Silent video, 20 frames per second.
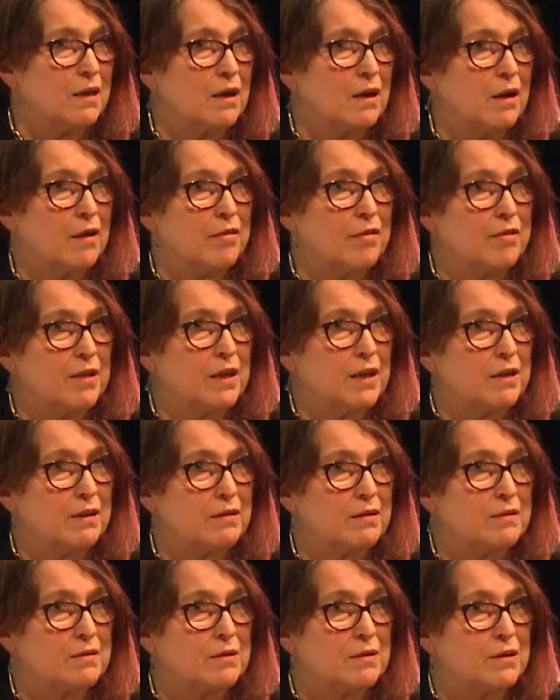I think
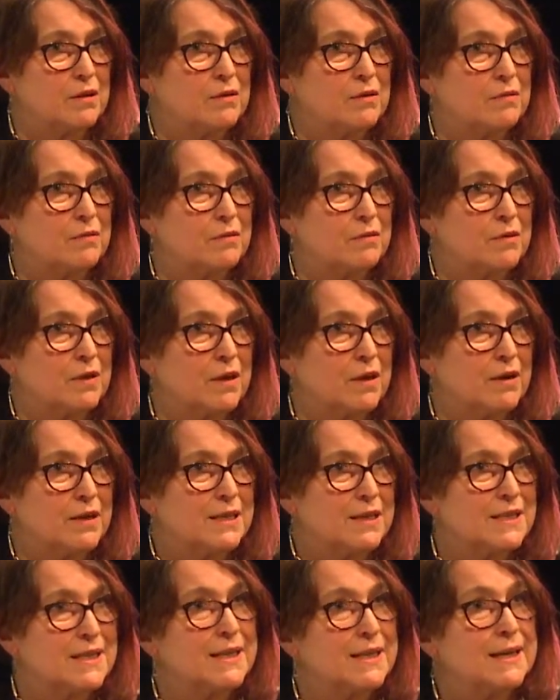the
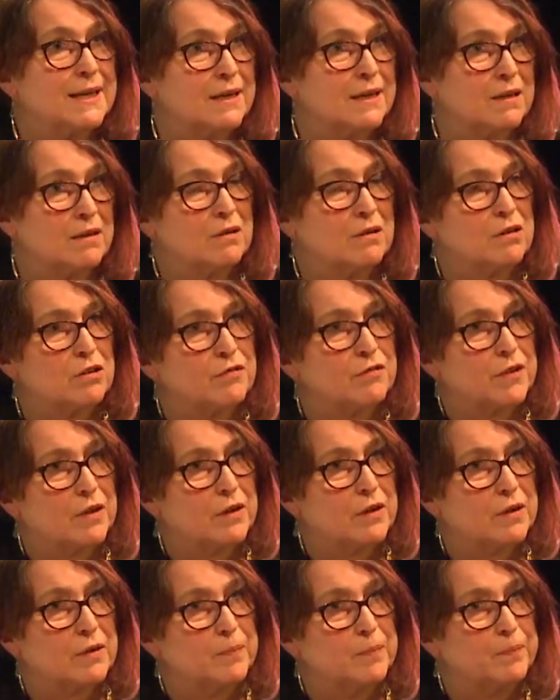idea of
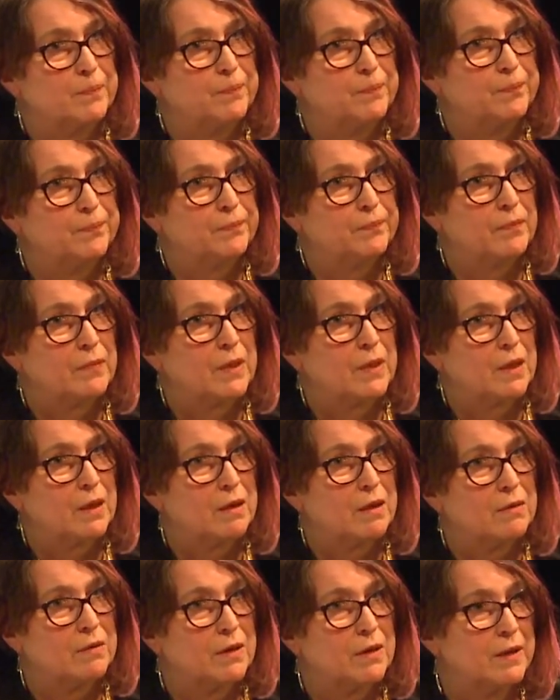
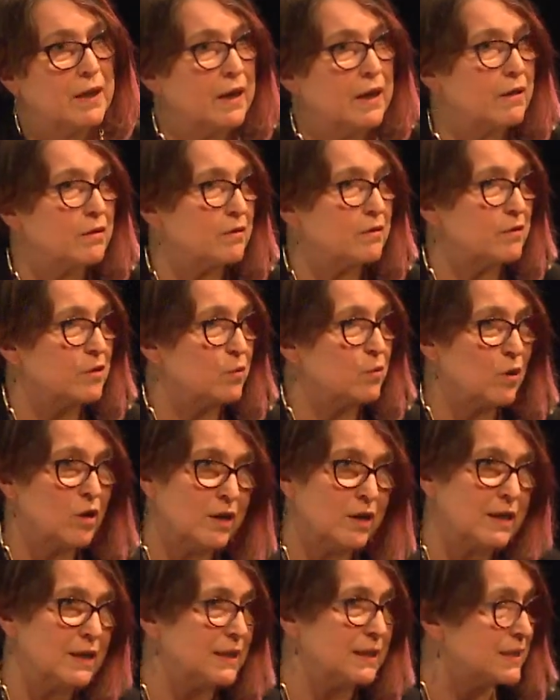the length of the
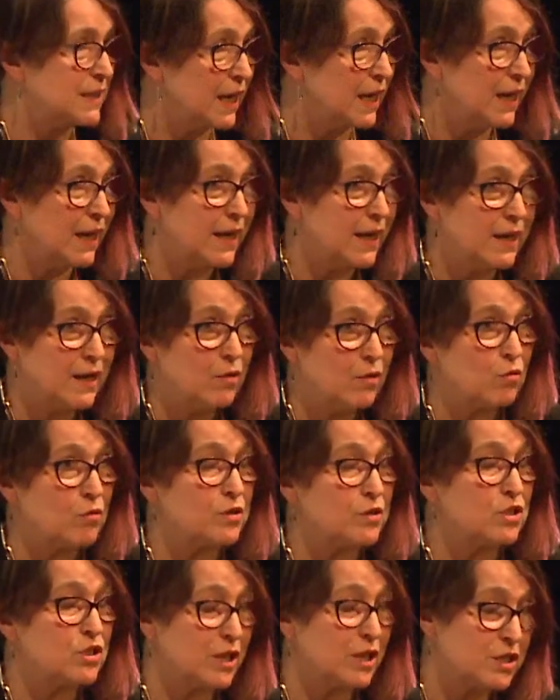working day or
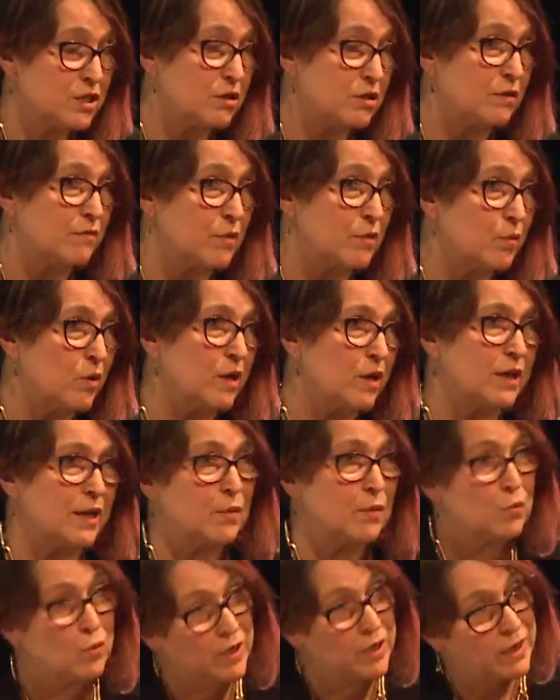the schedule of the
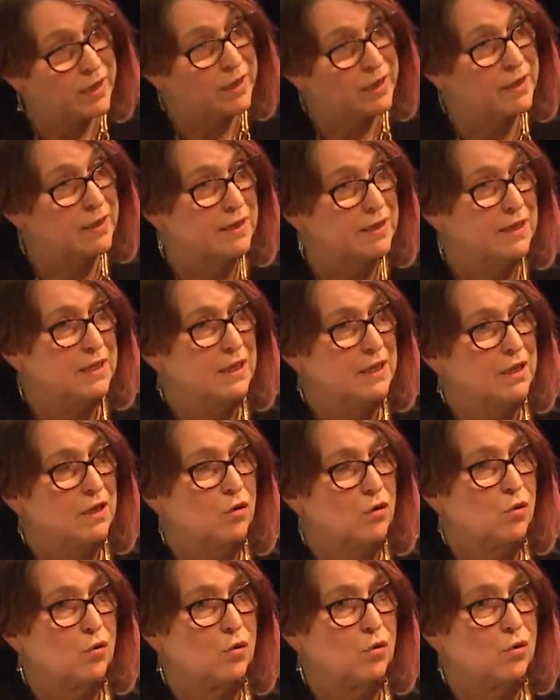working week
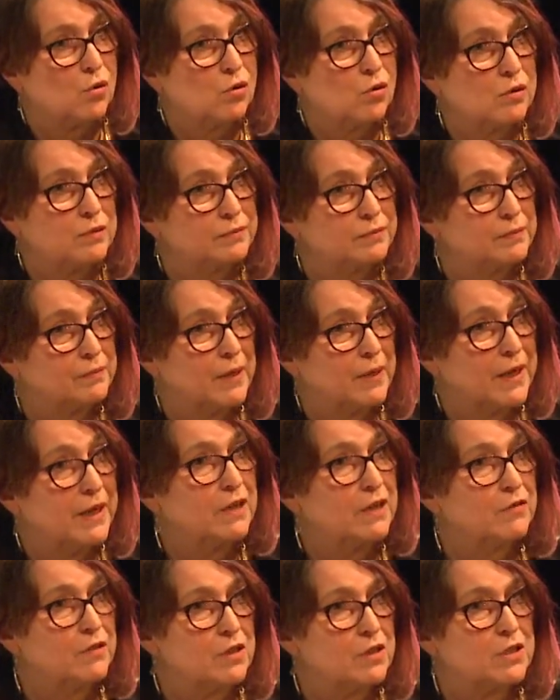or
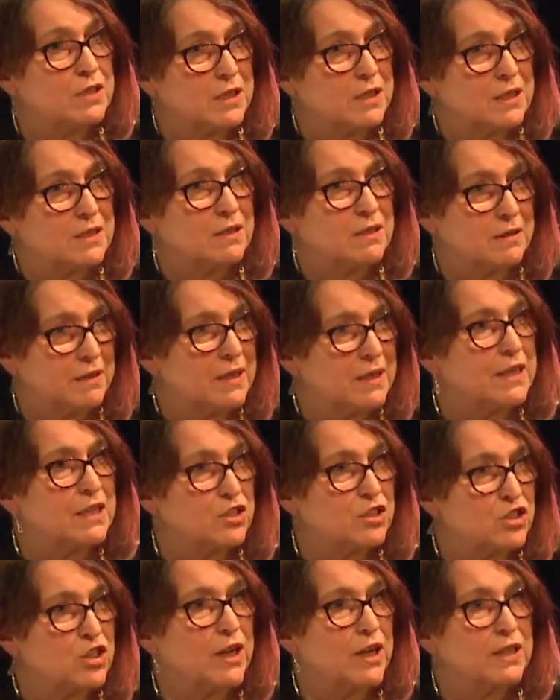any of those things, I think,
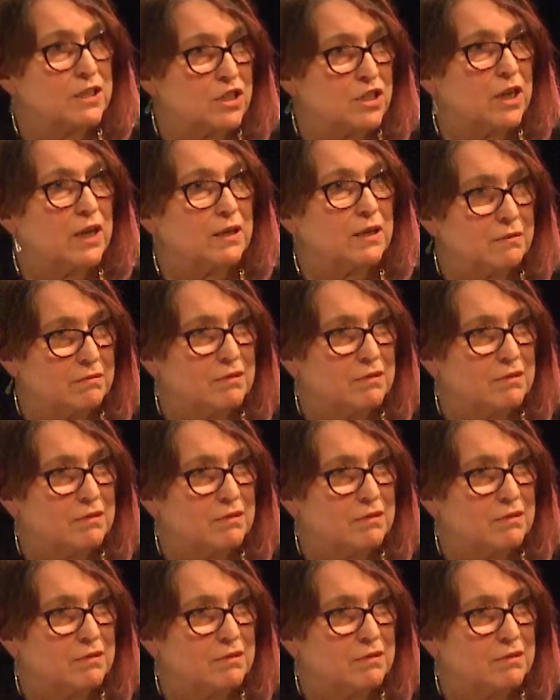is changing.